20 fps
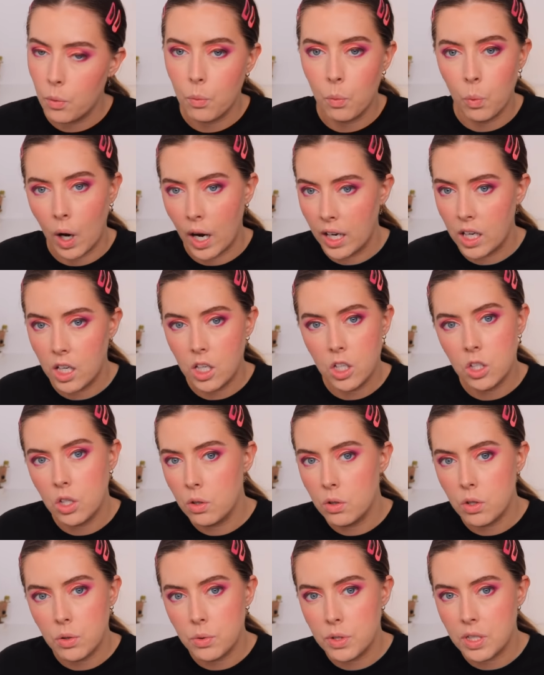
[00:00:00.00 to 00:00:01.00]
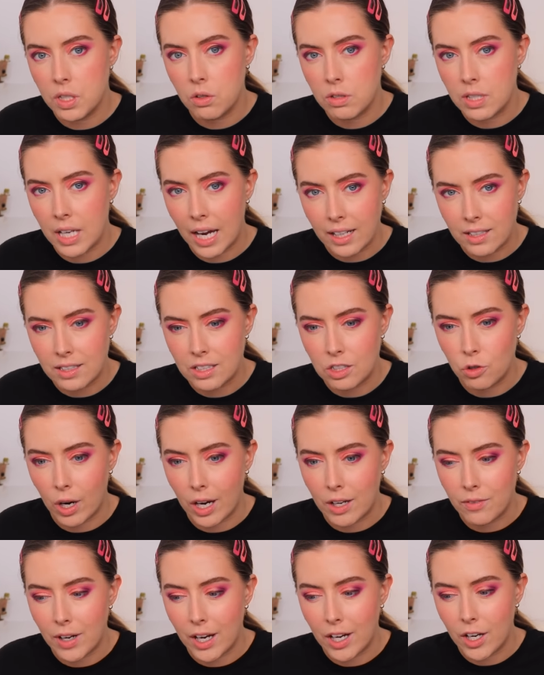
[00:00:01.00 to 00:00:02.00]
why are you using your taxi
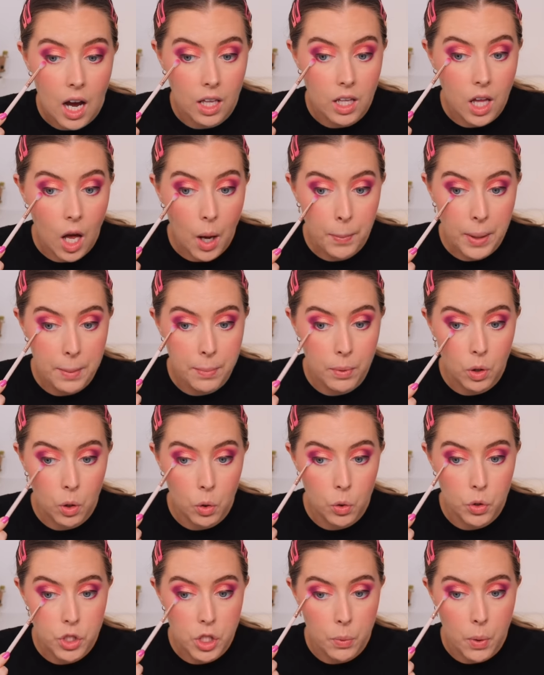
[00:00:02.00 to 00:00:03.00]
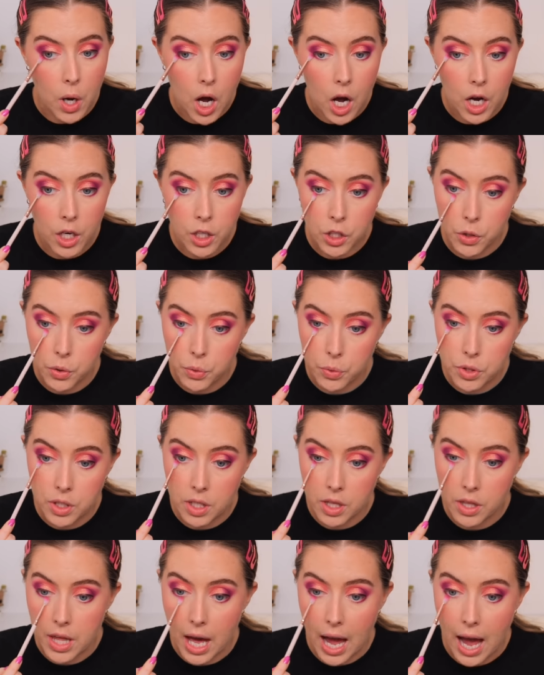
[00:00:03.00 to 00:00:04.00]
driver? A lot of people also argued
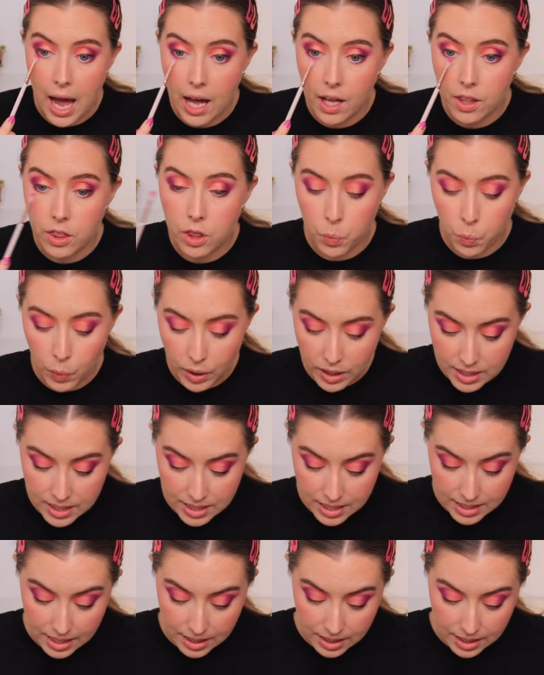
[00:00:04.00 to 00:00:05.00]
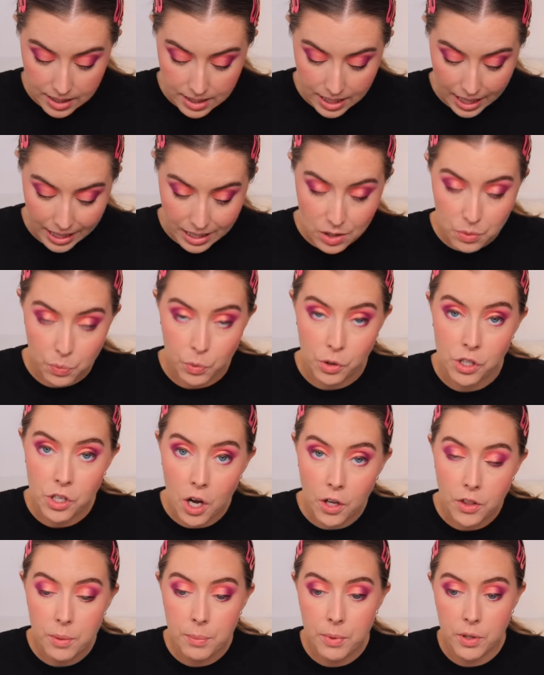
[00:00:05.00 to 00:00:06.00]
that the witnesses in this case were
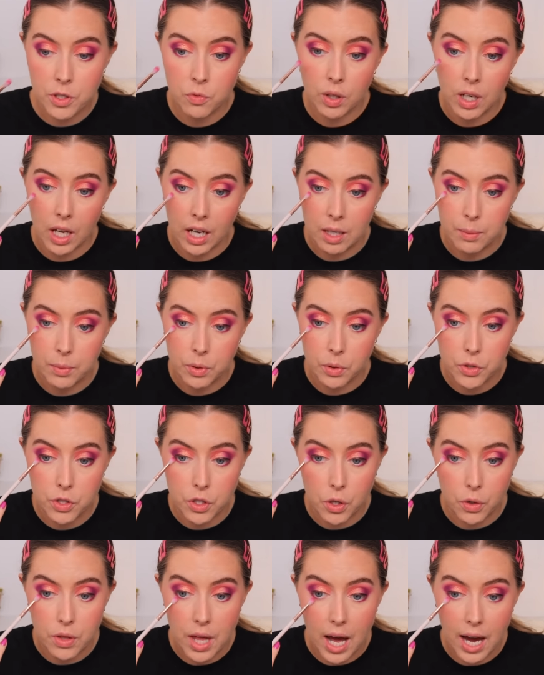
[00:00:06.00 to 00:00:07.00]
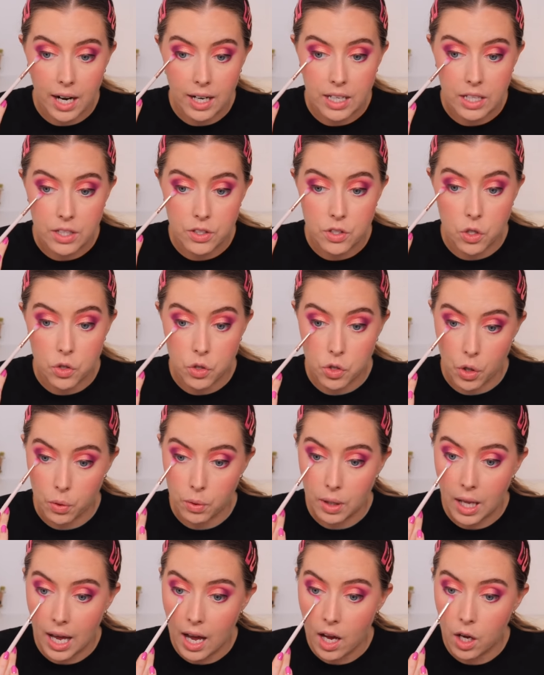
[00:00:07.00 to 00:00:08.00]
not the most reliable. So that is
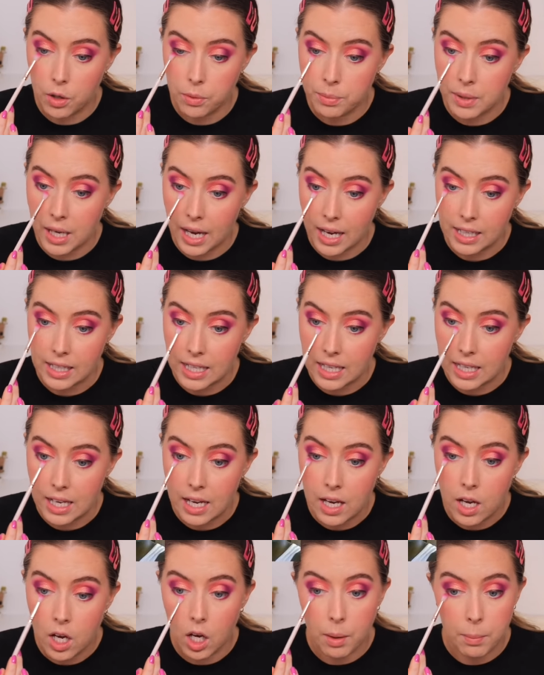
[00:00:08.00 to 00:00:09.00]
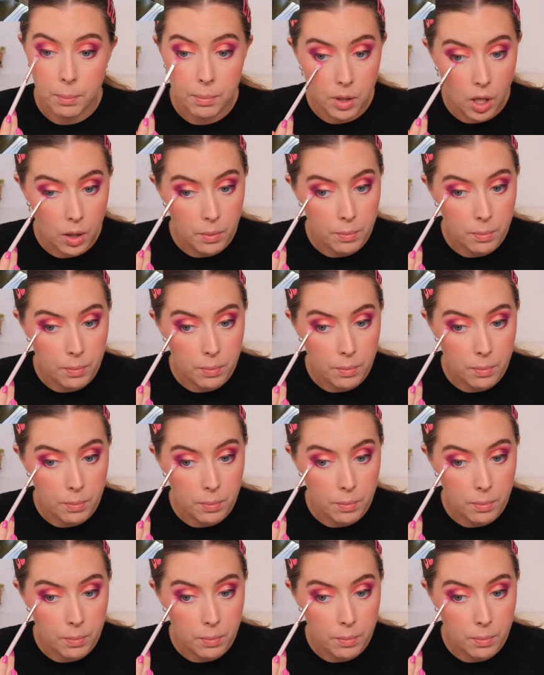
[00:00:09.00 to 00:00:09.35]
Zola, Mngeni, and and